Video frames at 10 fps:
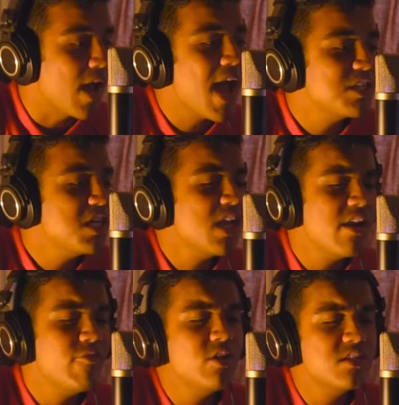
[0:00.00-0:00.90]
I take
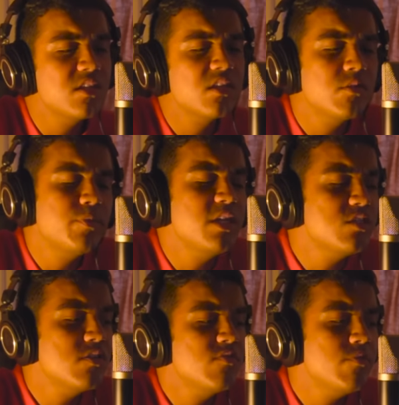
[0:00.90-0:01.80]
every single
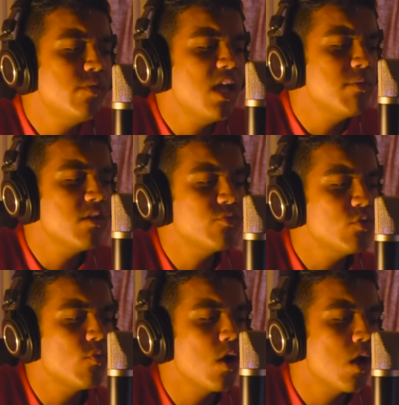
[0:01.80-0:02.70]
piece of the blame if
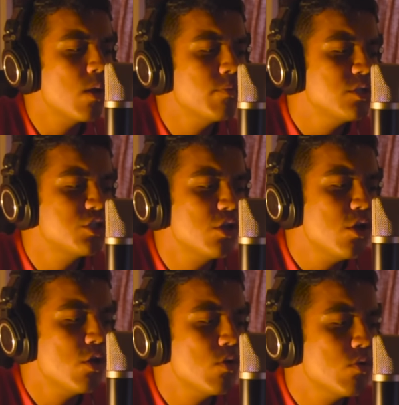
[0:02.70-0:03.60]
you want me
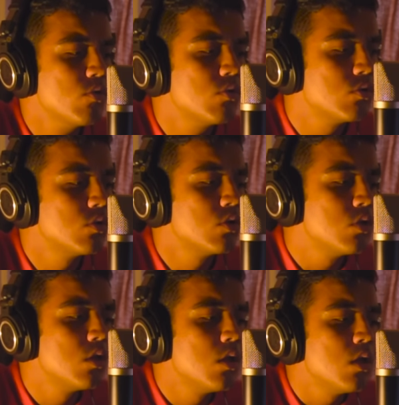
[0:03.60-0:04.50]
to.
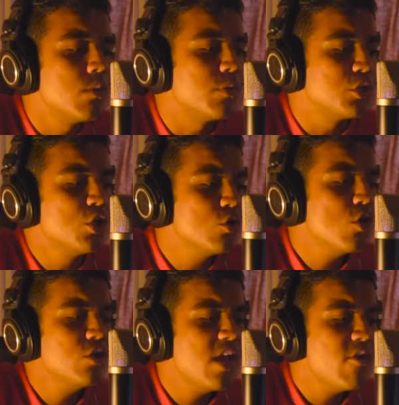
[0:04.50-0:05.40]
But you
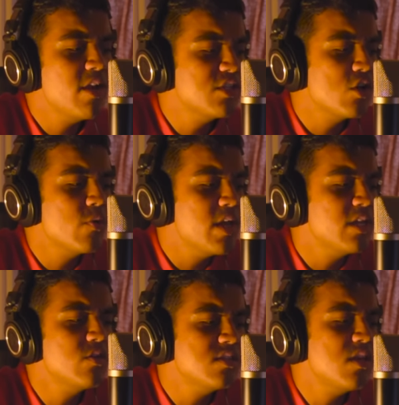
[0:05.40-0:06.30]
know there is no
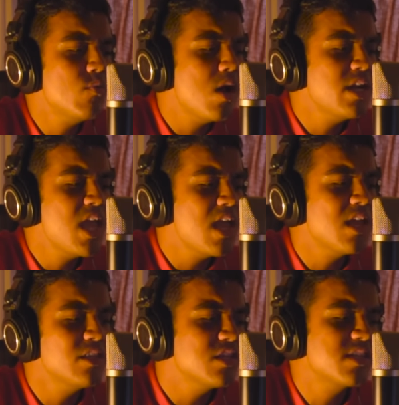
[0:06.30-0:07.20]
innocent one
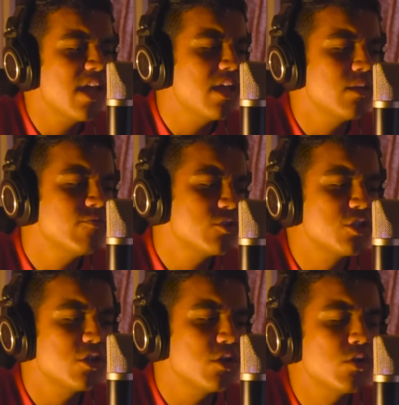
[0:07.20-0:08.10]
in this game for
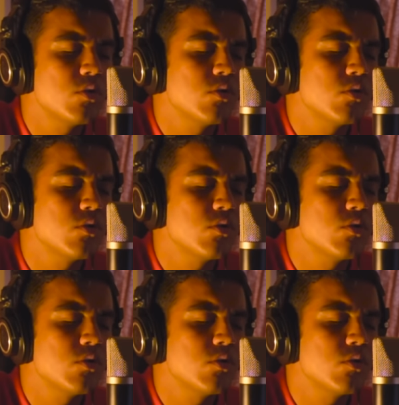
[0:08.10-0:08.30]
two.